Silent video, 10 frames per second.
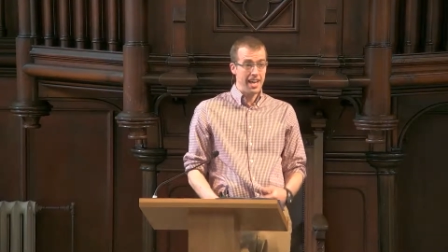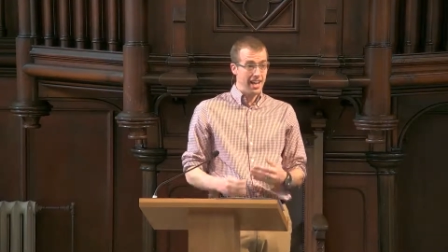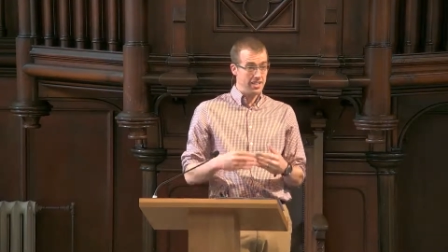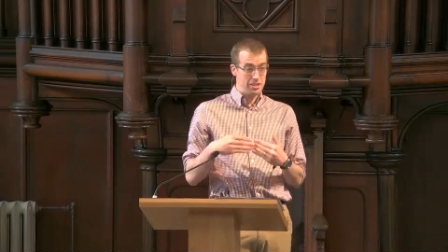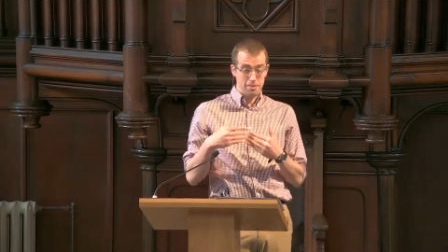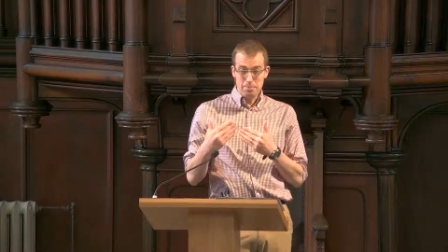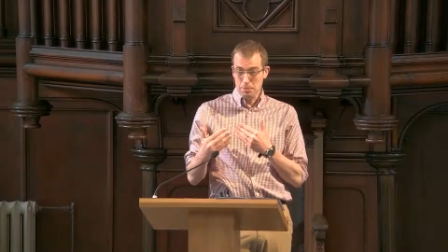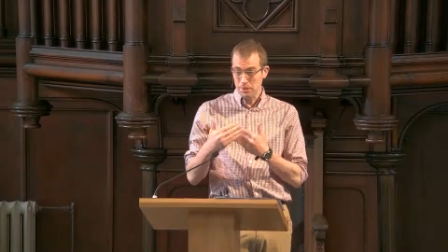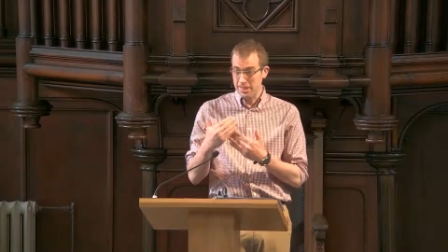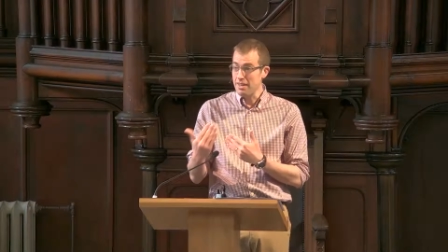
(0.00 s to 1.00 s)
And some
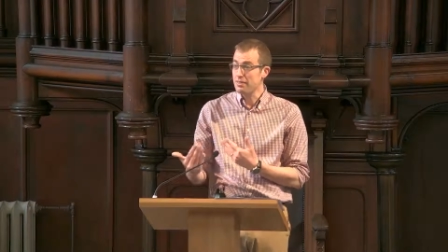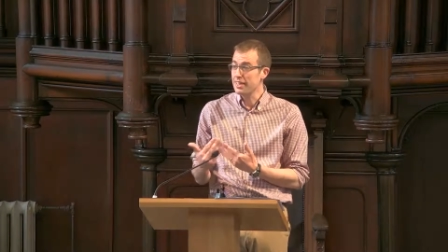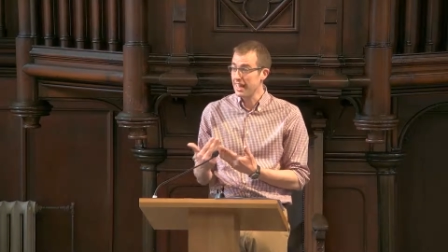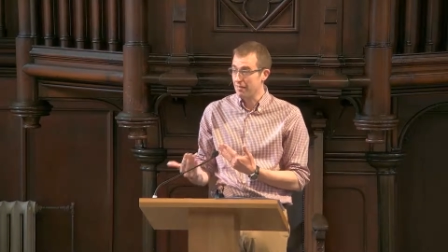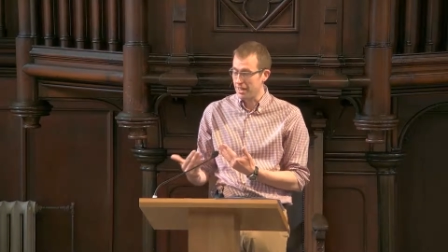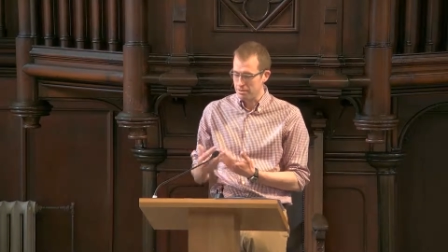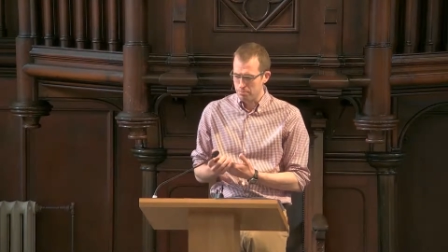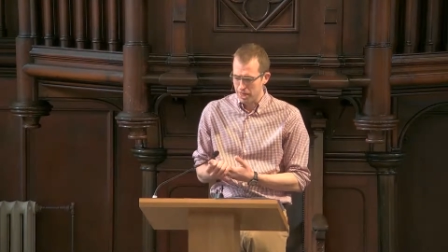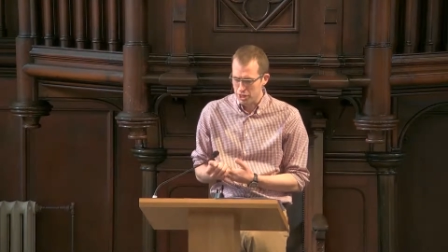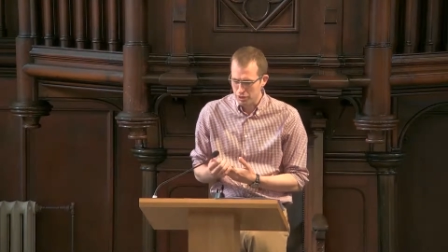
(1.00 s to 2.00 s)
people definitely have that
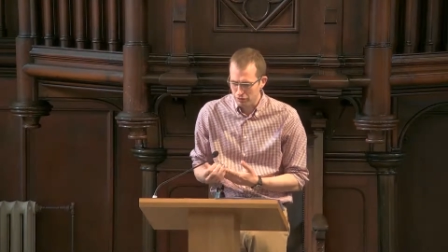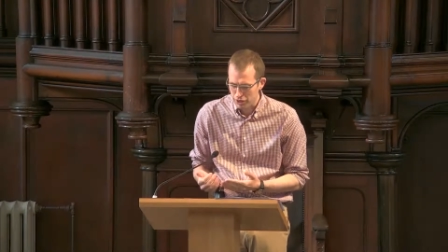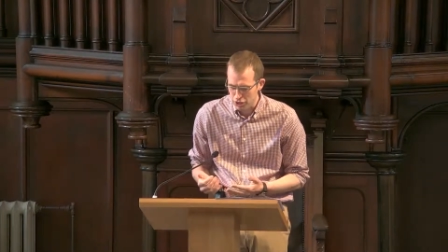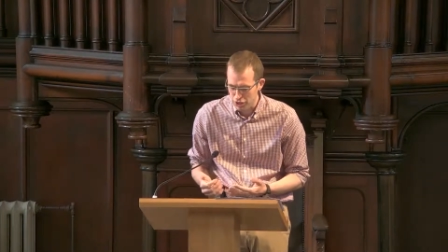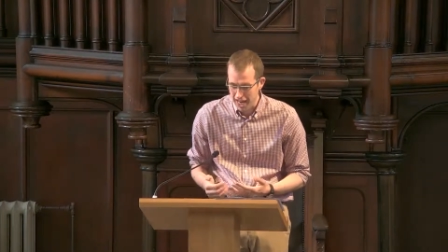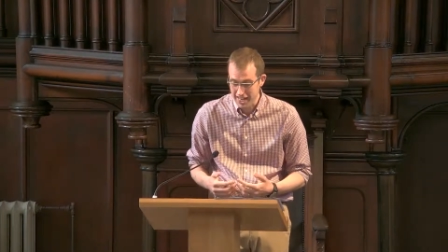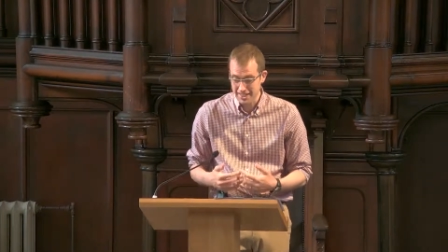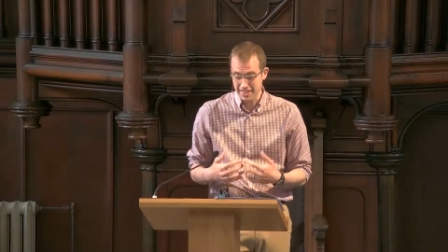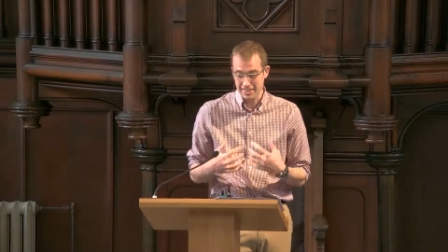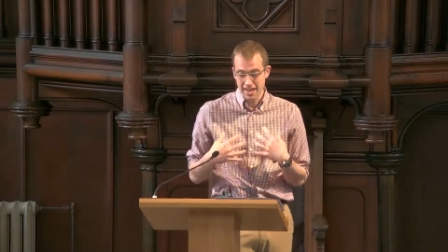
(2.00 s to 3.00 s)
impression of
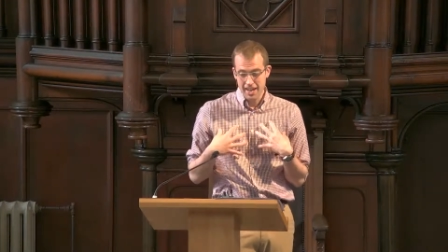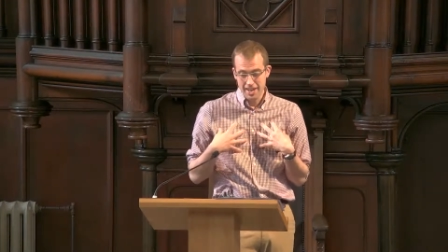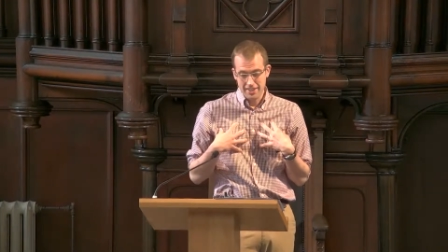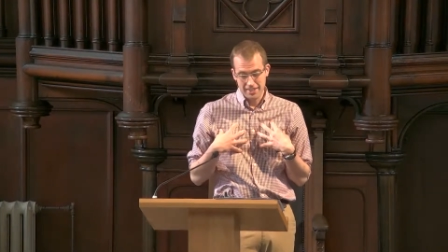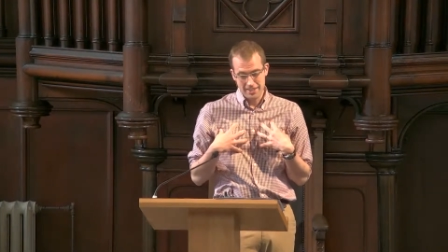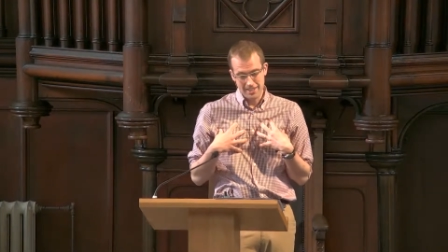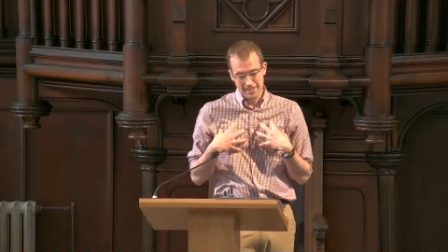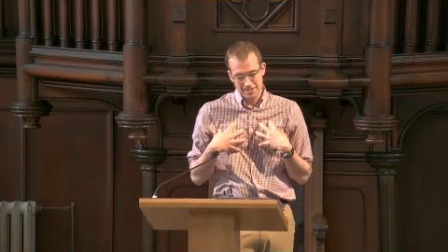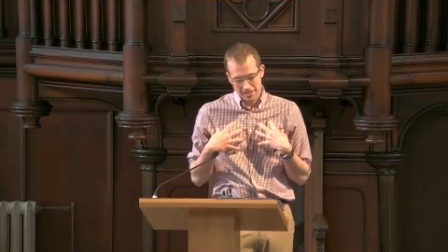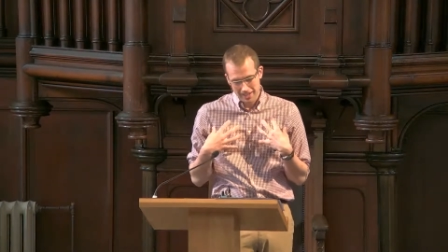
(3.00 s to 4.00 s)
Christianity,
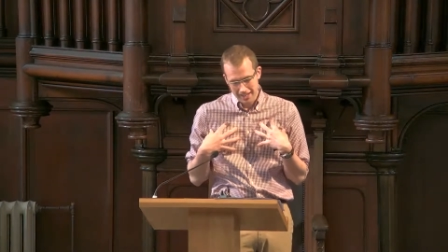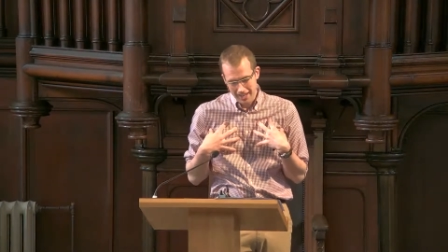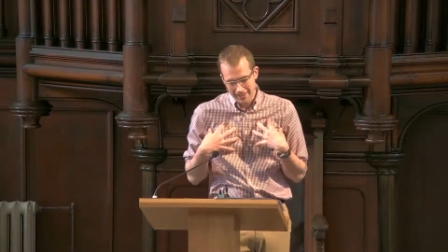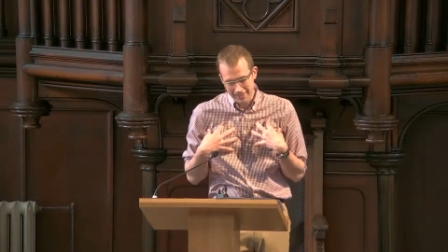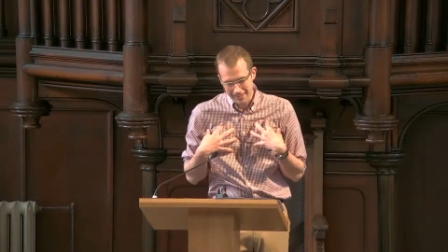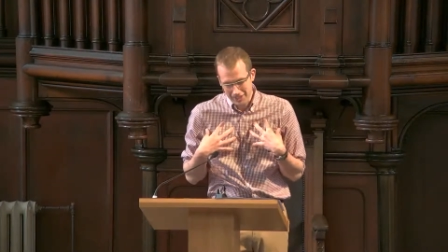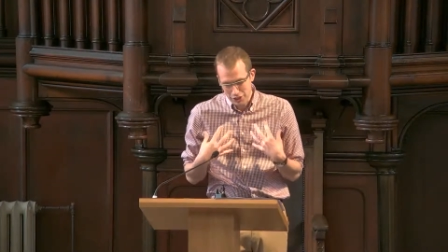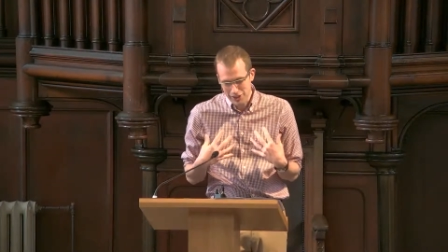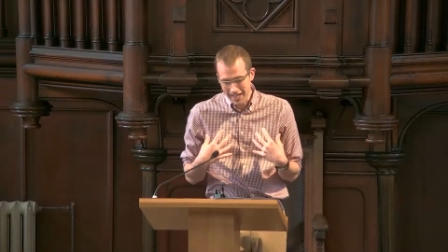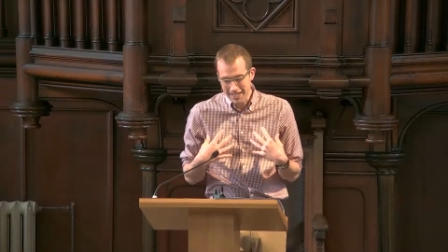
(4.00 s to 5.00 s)
that
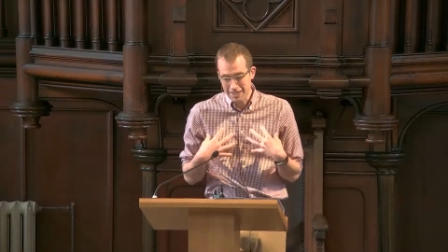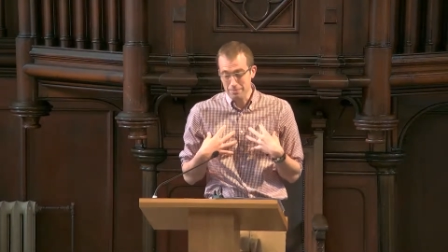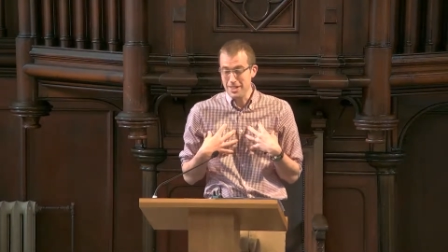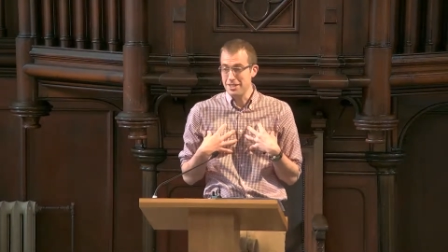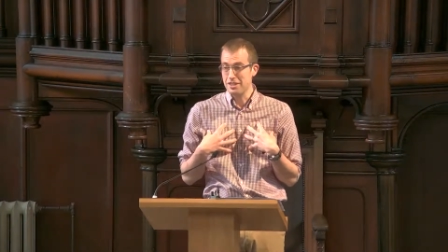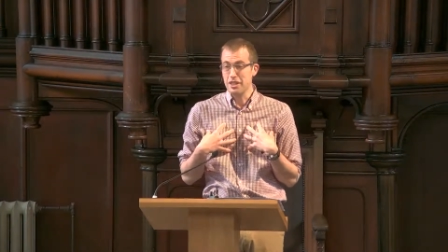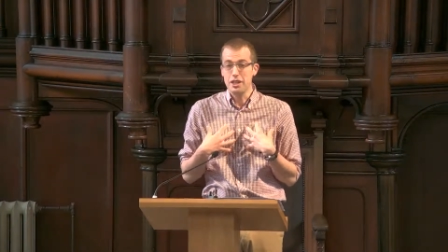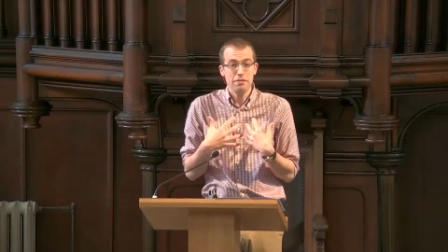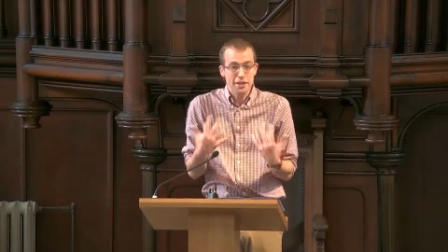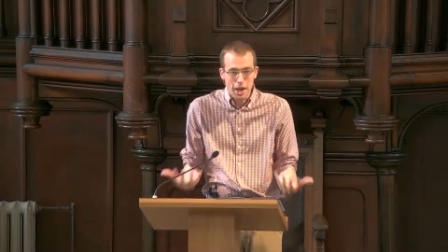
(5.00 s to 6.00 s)
Christianity means
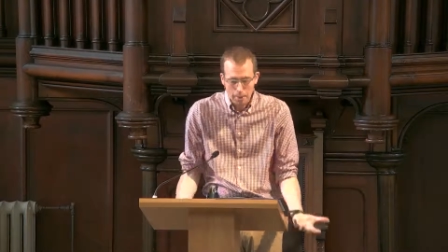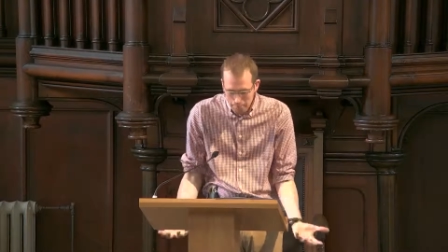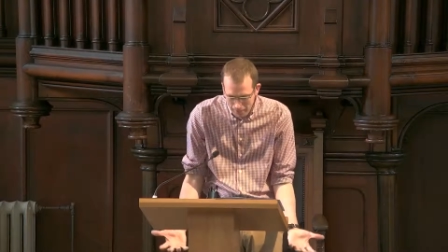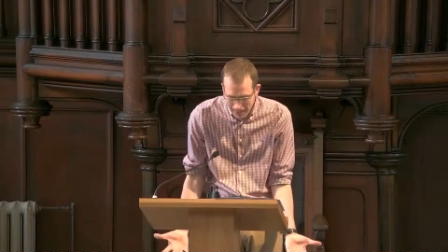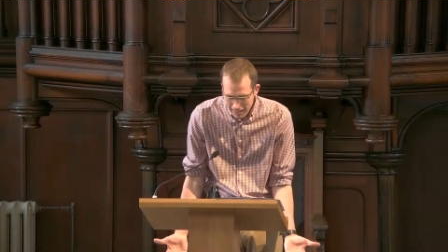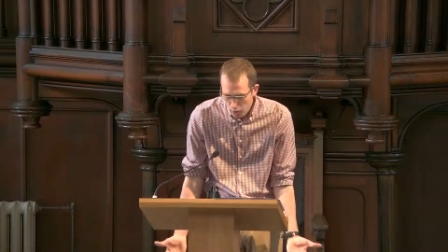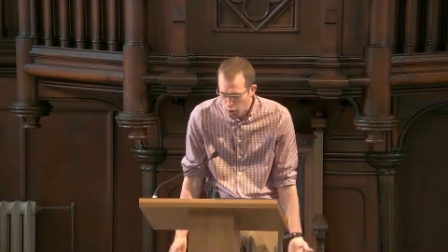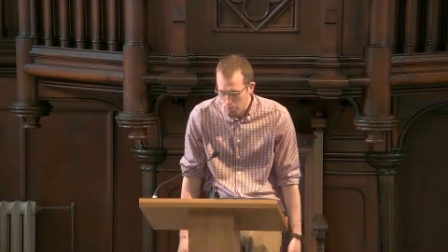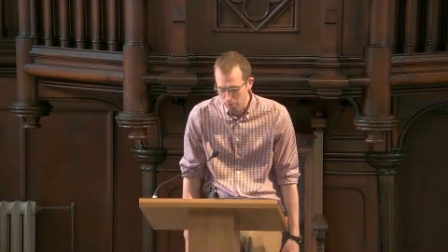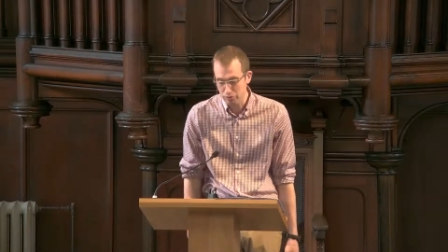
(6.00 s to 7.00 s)
giving up any
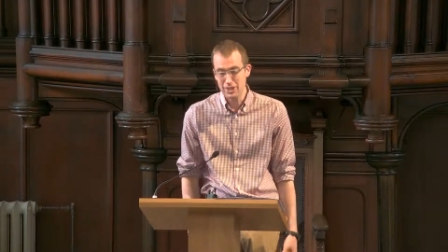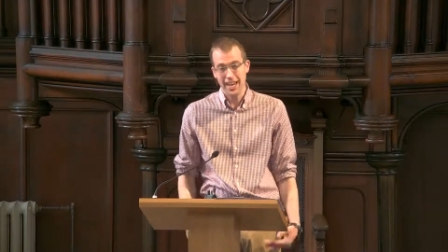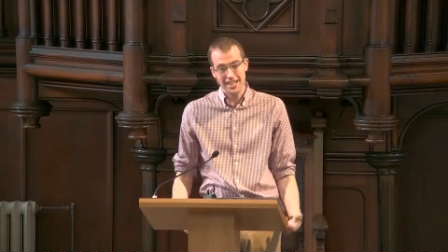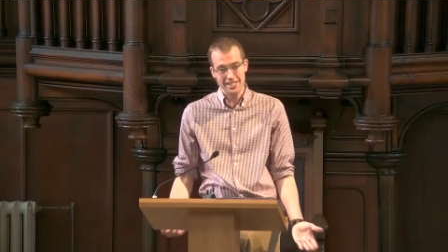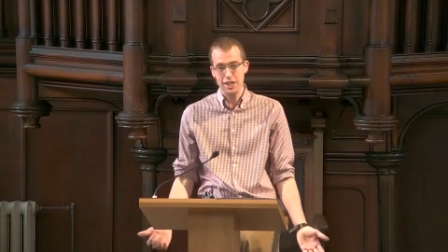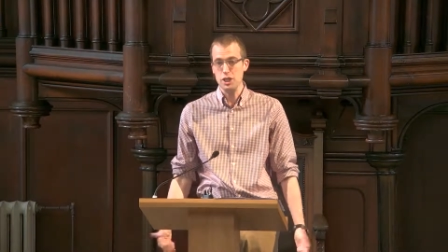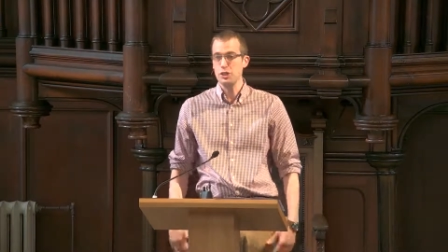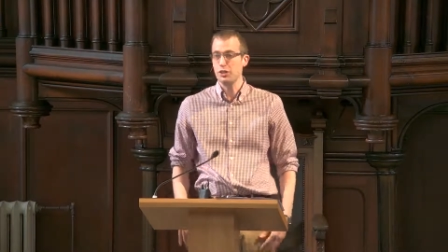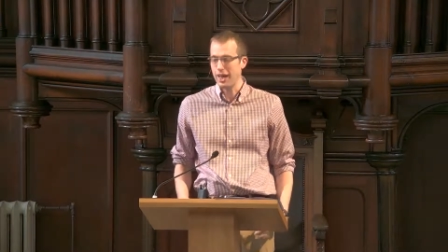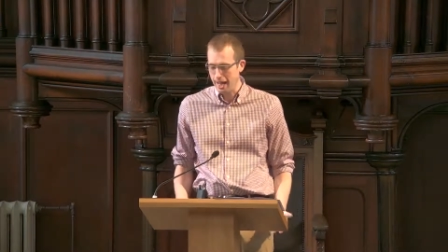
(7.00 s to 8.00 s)
hope of
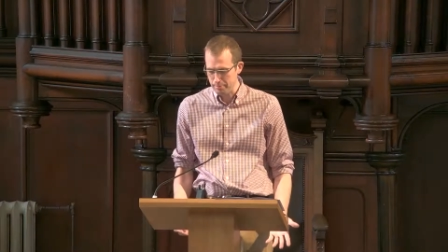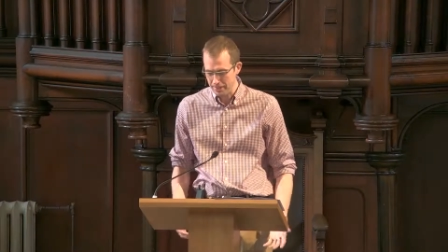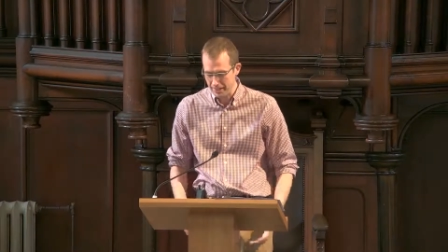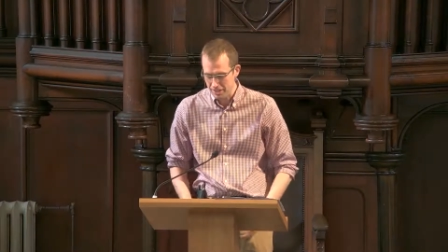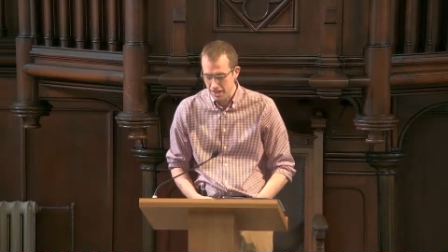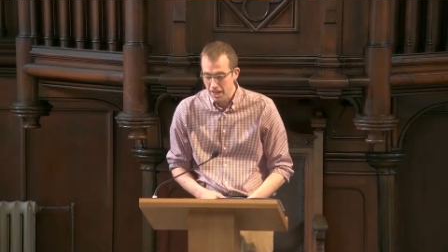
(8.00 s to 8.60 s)
relaxation or happiness